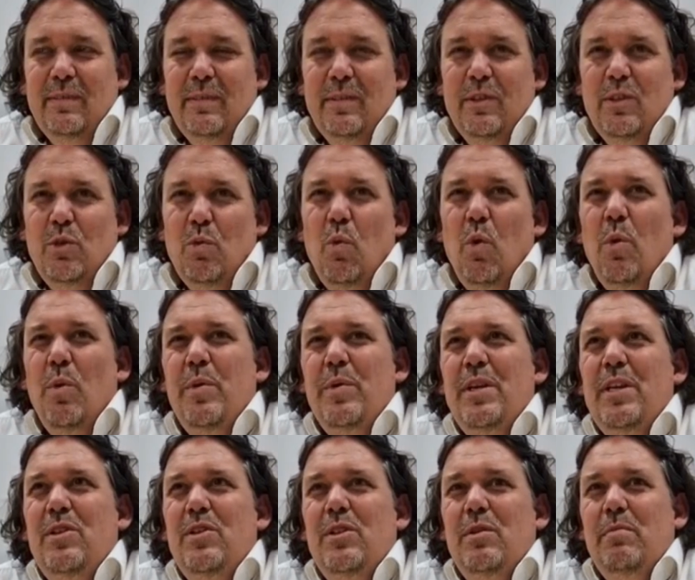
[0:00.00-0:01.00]
So what were we
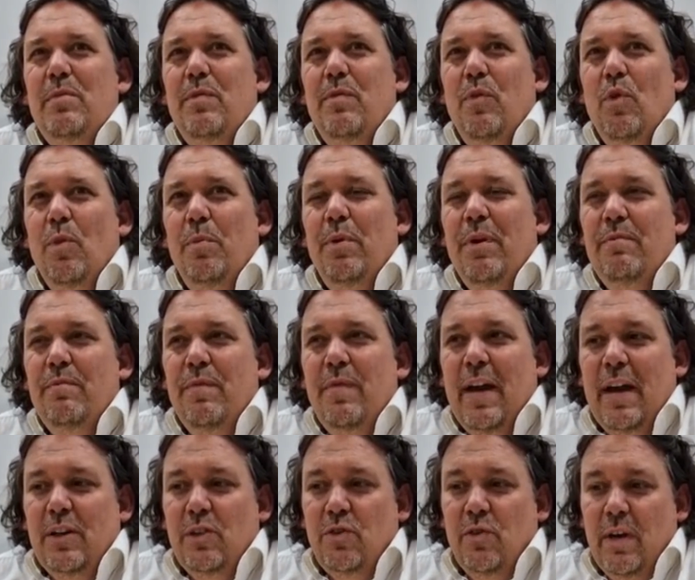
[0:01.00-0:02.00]
using before
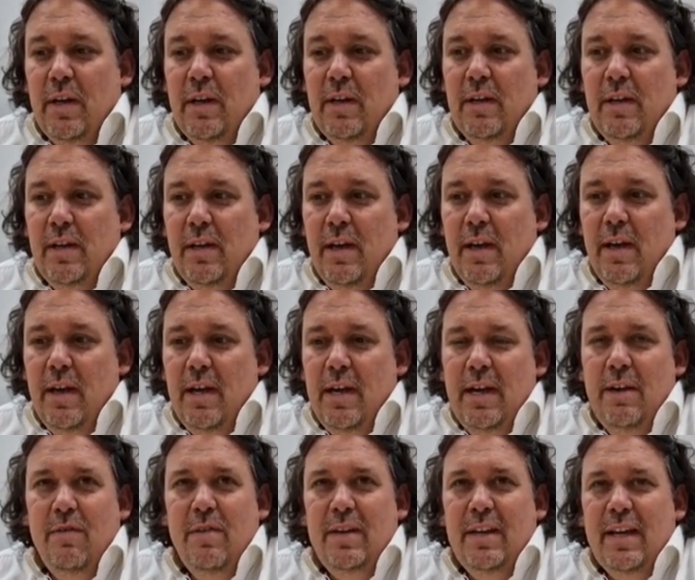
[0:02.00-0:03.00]
PrintFactory
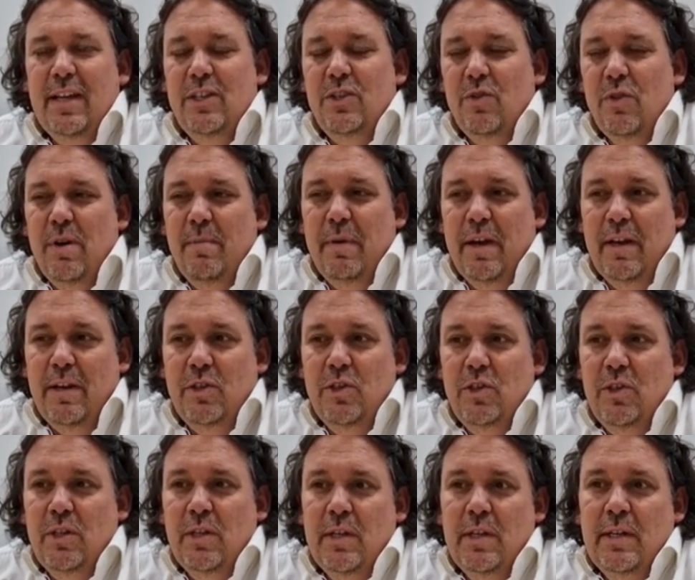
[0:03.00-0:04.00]
here at Data Image?